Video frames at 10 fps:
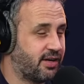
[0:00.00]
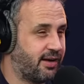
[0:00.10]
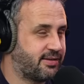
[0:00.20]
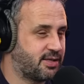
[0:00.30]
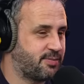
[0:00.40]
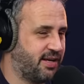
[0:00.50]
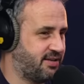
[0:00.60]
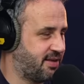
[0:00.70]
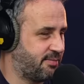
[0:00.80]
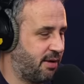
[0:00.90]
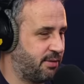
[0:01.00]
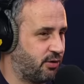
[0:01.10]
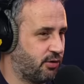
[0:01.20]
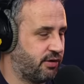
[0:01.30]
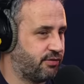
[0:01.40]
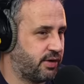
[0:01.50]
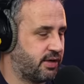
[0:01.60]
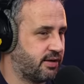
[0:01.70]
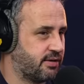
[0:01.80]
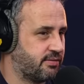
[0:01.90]
I suspect that might be good if we
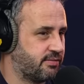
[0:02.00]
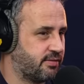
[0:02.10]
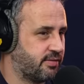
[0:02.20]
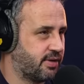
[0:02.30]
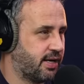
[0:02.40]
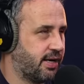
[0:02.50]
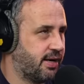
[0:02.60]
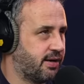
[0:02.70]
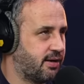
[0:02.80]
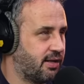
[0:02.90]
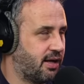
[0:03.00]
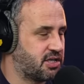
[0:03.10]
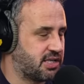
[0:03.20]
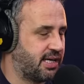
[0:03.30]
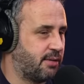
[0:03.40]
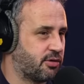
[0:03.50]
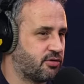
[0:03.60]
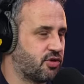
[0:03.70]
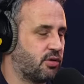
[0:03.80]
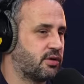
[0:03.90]
can largely keep
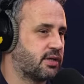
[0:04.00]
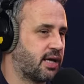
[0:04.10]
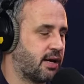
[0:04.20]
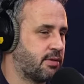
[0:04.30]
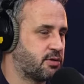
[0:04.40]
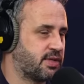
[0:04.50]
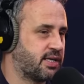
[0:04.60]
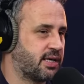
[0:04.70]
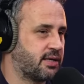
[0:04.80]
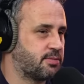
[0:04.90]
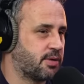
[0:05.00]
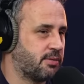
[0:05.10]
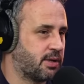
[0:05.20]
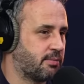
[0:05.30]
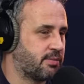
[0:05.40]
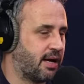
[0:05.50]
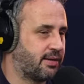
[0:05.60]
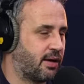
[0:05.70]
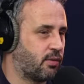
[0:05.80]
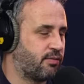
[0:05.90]
control of the game as we did against Birmingham.
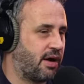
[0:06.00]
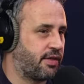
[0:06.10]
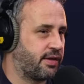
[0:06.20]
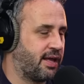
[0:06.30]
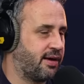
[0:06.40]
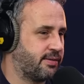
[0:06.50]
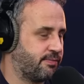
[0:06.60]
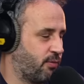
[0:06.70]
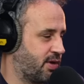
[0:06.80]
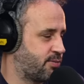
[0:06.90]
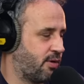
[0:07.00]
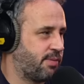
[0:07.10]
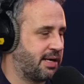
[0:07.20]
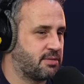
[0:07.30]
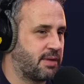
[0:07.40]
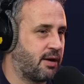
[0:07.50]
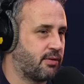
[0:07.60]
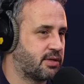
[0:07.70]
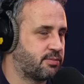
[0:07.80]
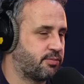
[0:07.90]
That would, rather than letting West Brom pass about,
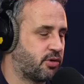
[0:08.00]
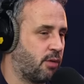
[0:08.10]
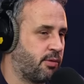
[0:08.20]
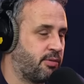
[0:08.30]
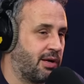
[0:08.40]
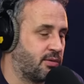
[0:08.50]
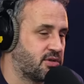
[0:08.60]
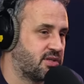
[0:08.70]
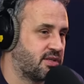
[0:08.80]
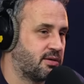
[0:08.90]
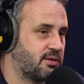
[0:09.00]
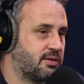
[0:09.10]
as Corbyn probably wants to do.